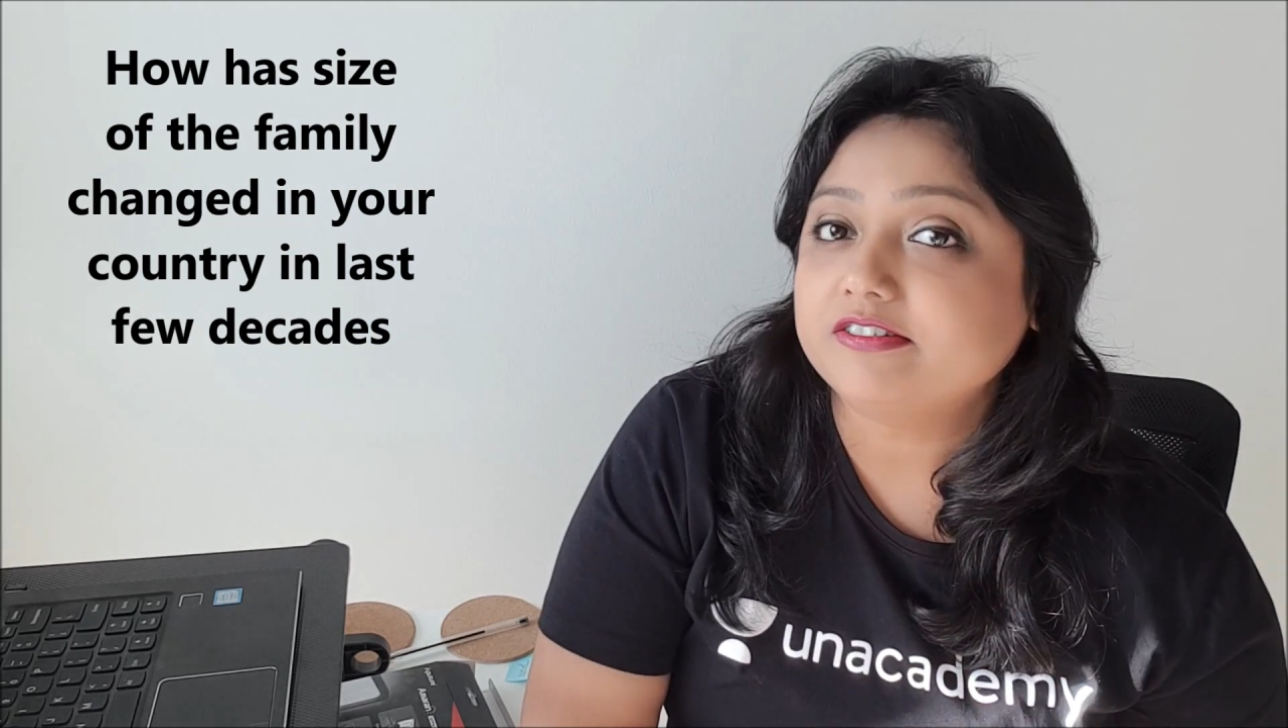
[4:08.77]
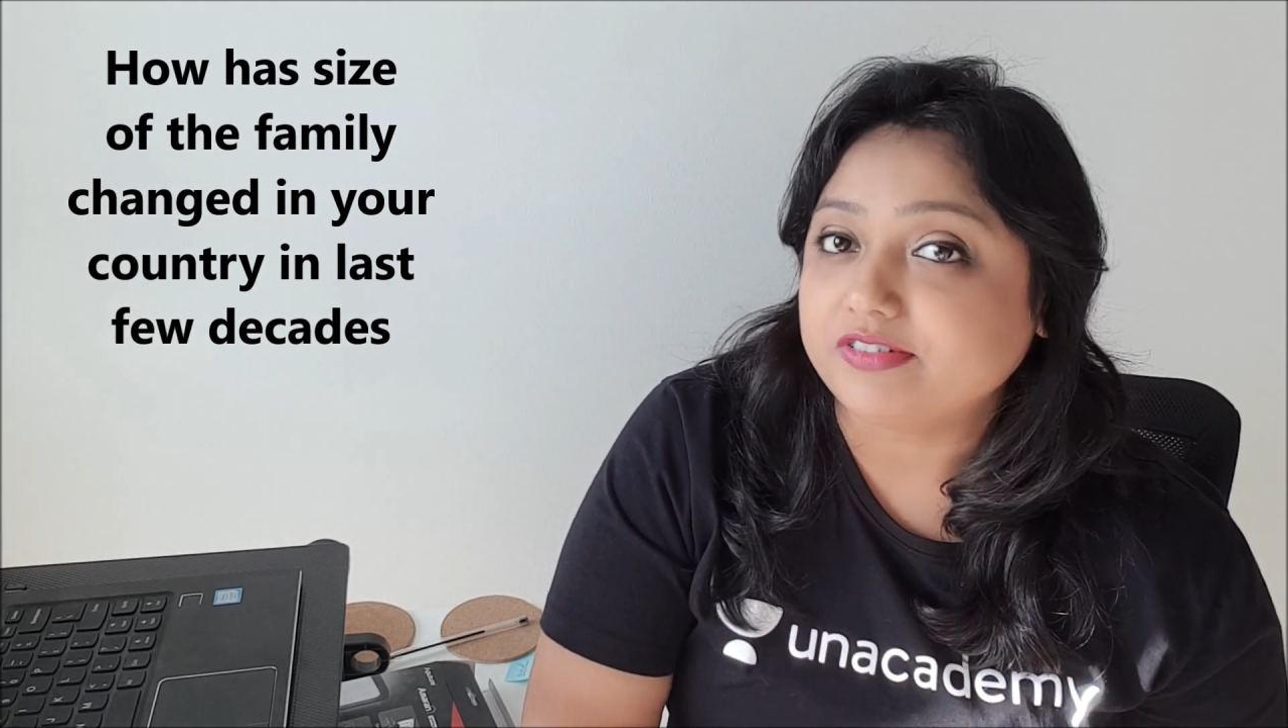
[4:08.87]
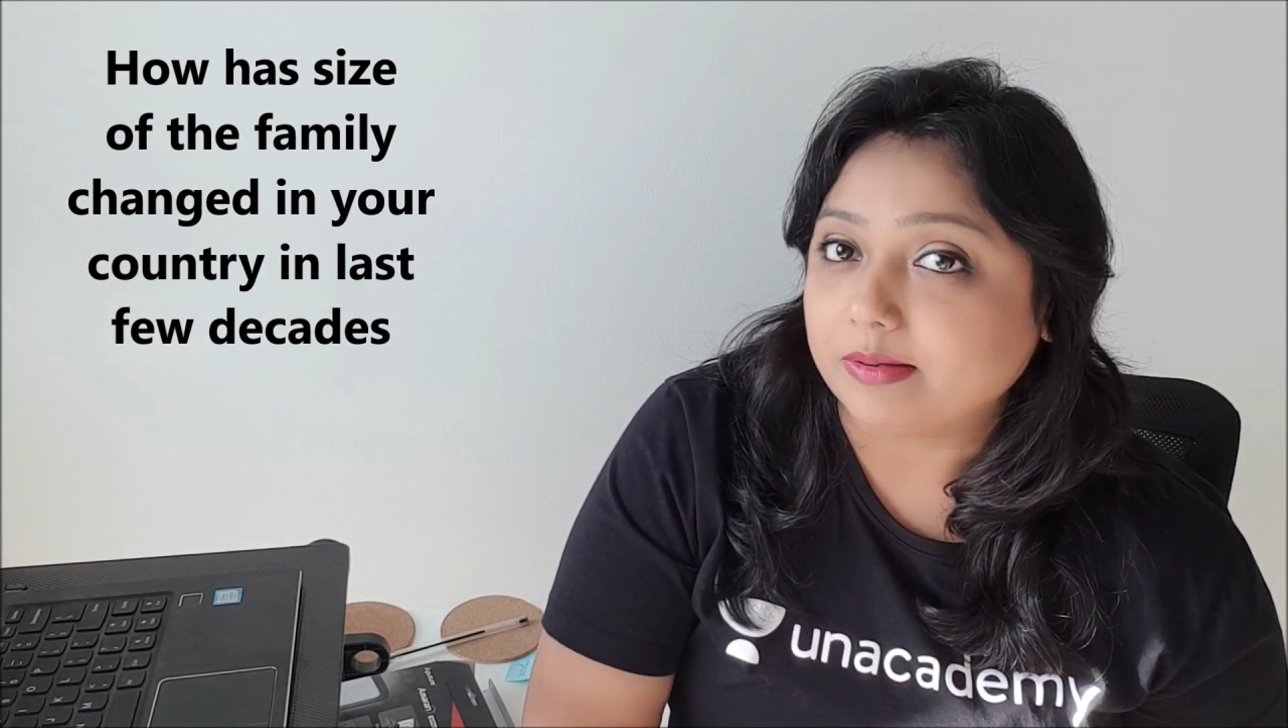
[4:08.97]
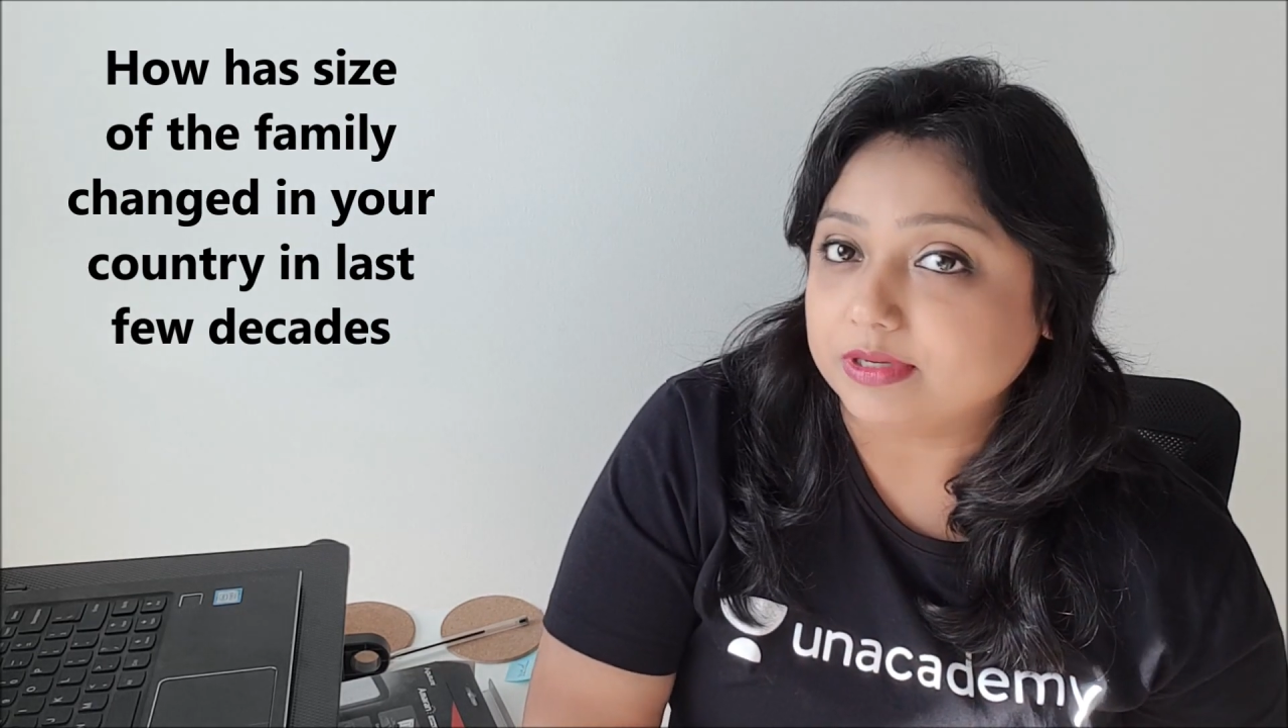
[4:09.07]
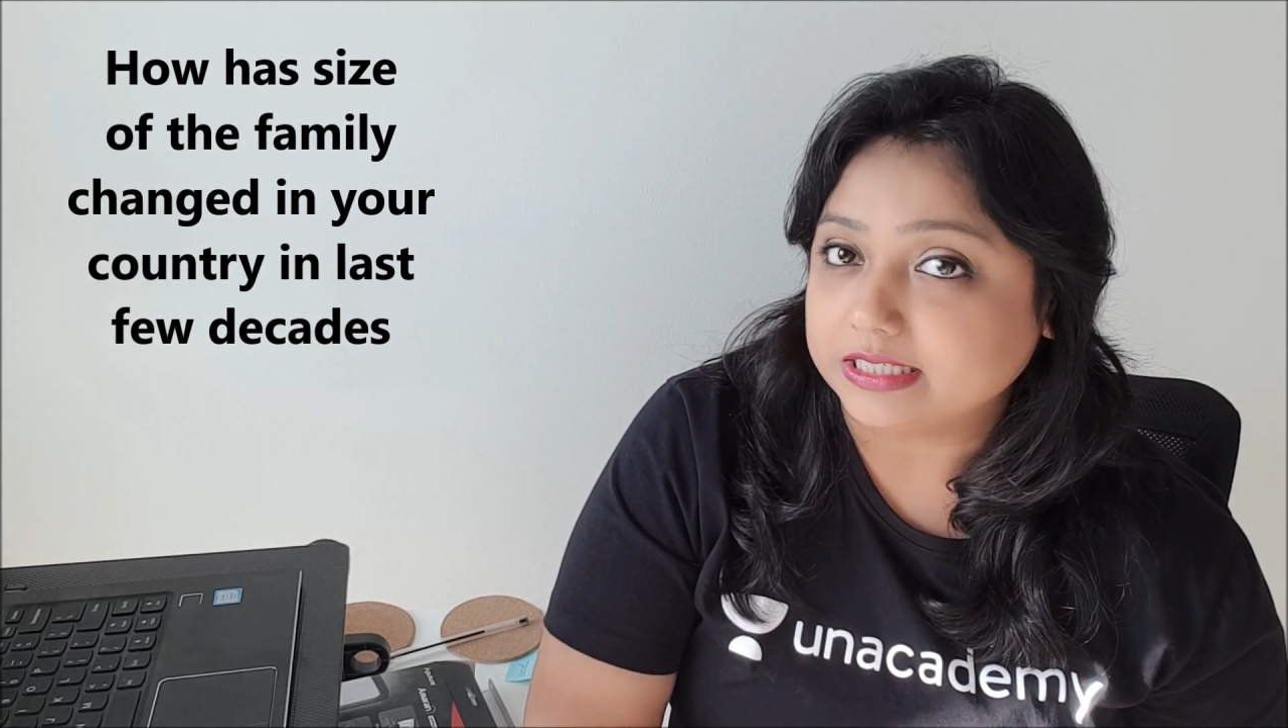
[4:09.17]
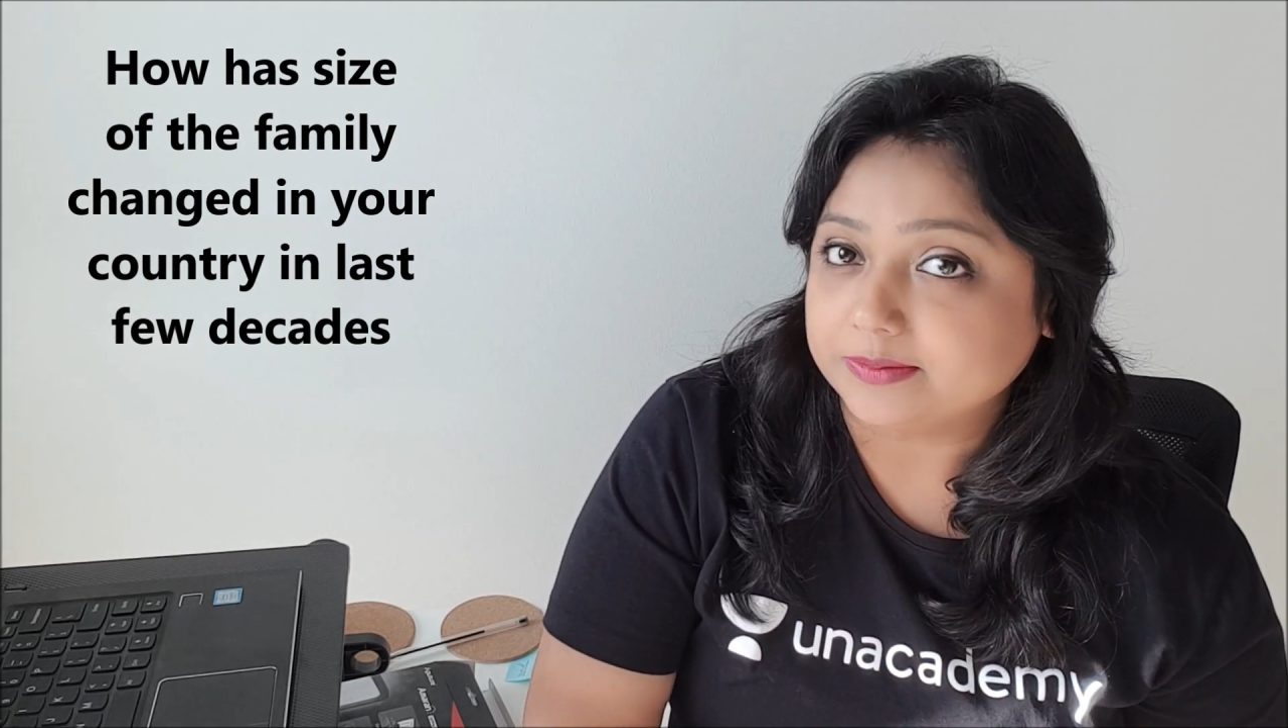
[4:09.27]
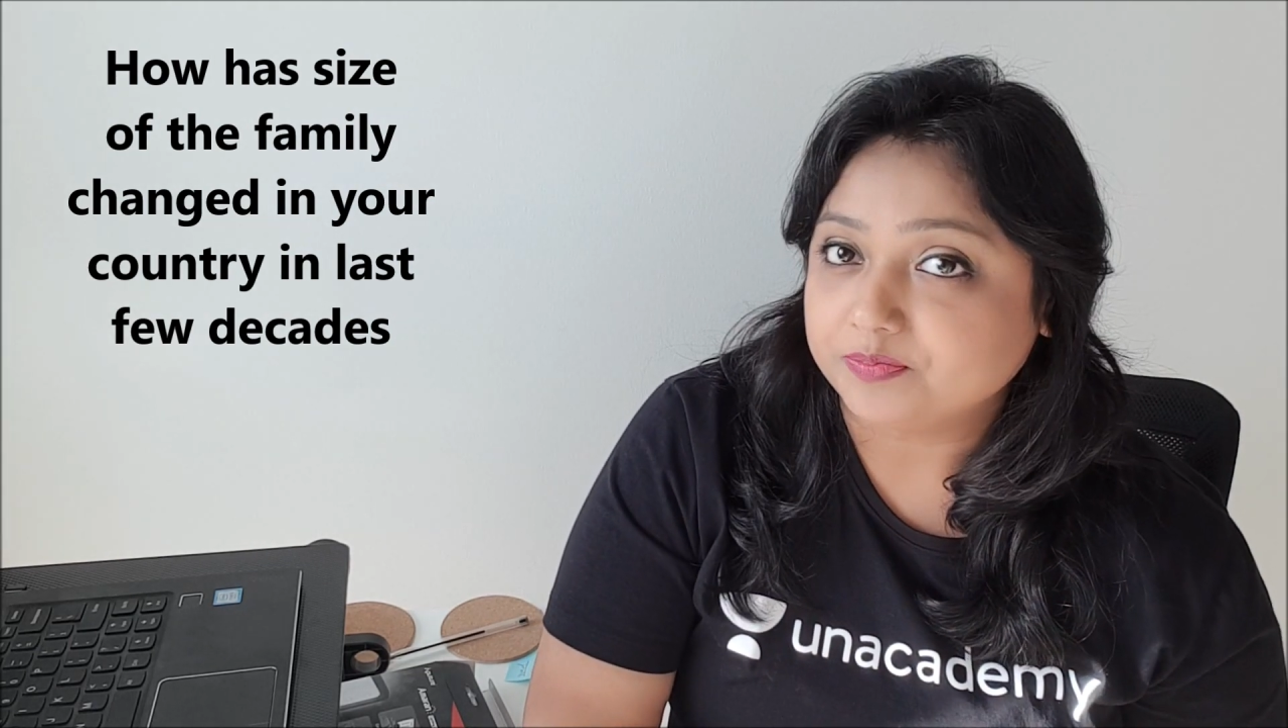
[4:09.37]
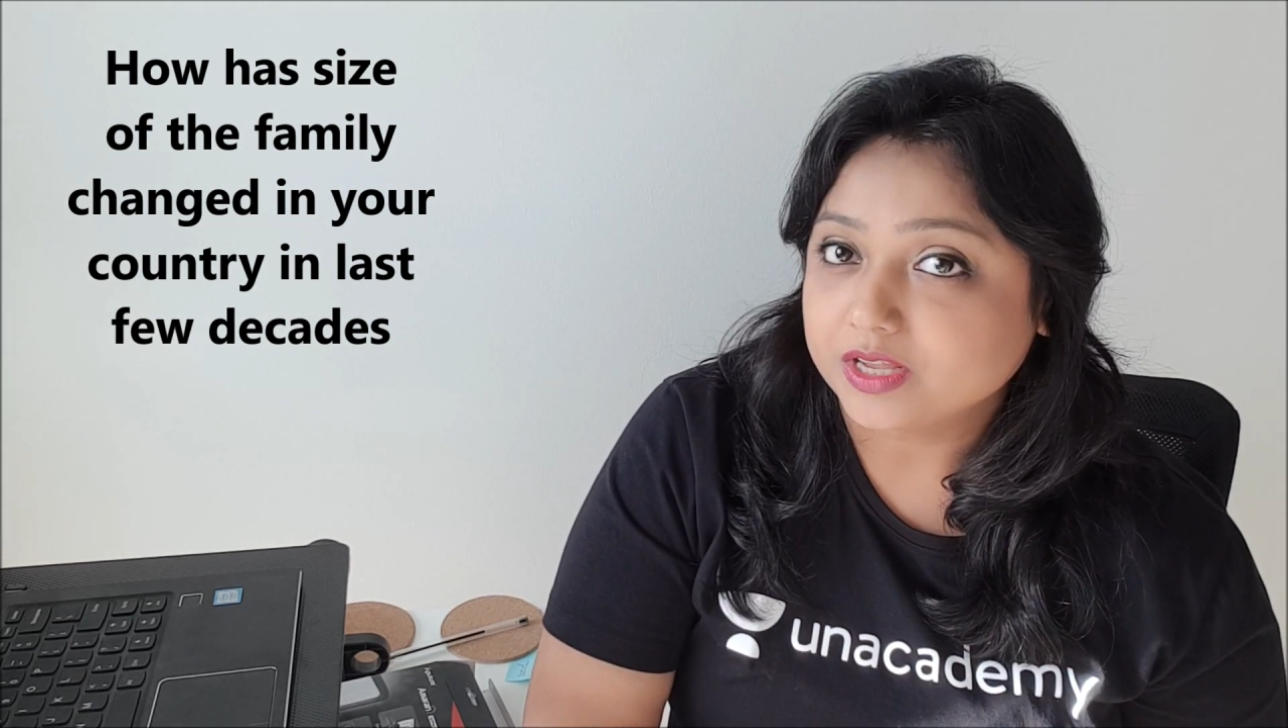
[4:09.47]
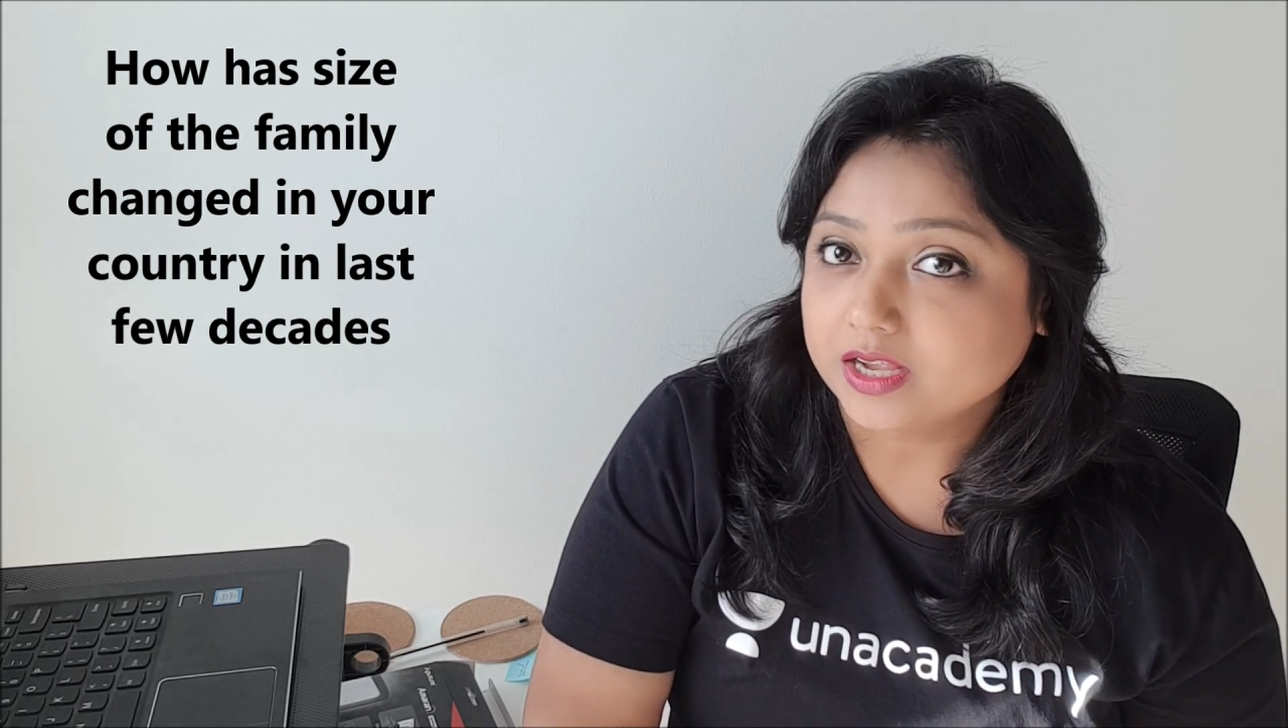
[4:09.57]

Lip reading: family.